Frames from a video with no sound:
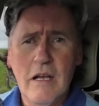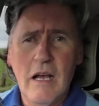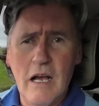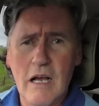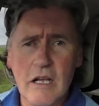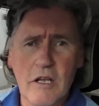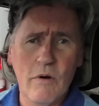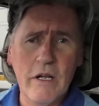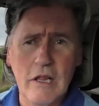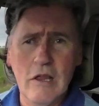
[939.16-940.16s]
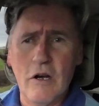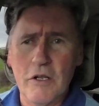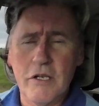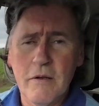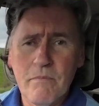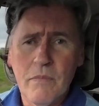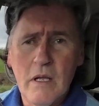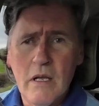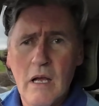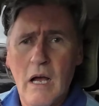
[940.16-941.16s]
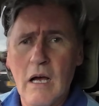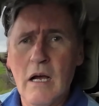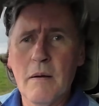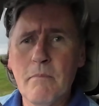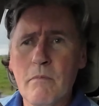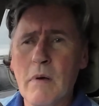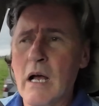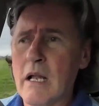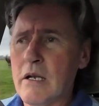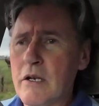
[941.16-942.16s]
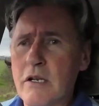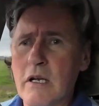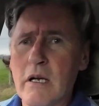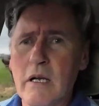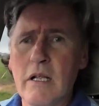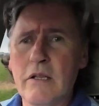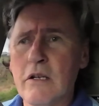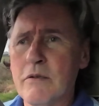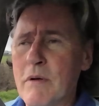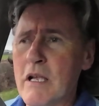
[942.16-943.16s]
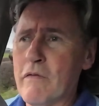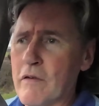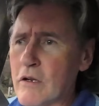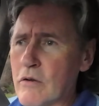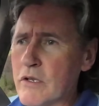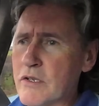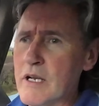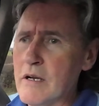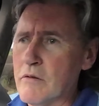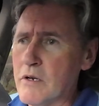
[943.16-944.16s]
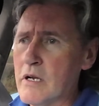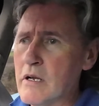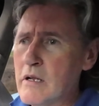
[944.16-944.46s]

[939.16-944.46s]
quite a lot. And it does make for a good sound.